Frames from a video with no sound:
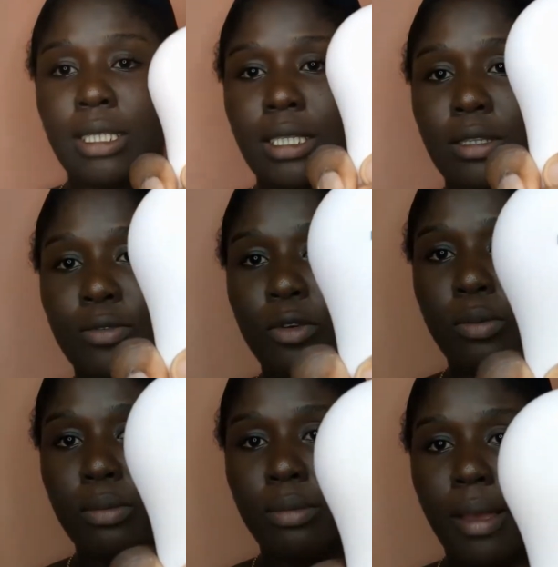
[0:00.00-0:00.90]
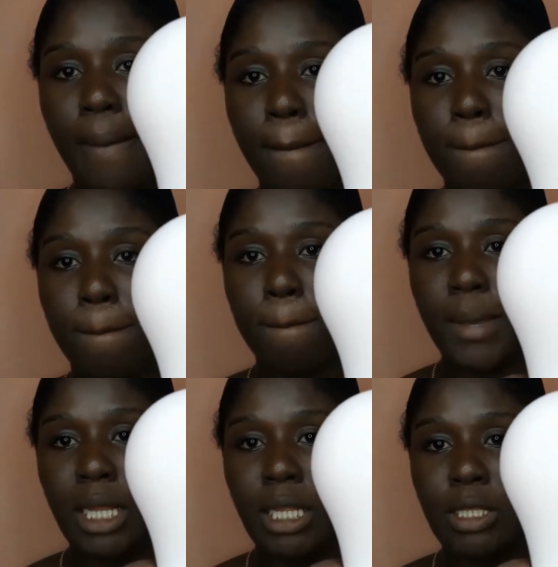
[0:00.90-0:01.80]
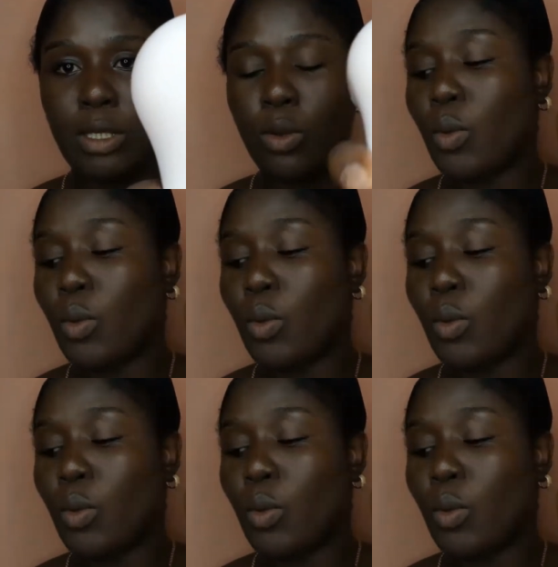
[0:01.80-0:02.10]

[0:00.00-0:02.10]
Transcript: this is from MINISO.